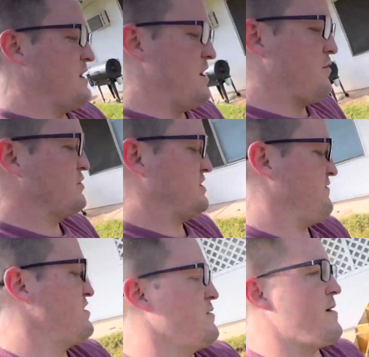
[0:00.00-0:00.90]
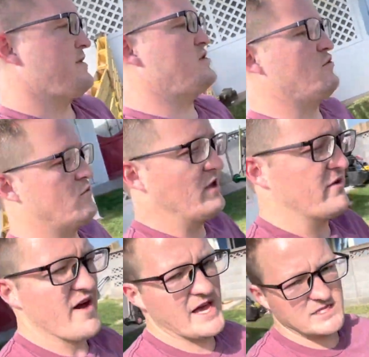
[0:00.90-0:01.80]
We're just giving you a rapid tour really
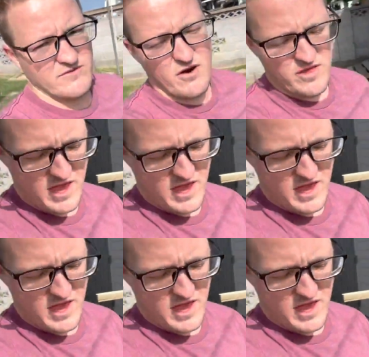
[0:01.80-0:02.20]
fast of all the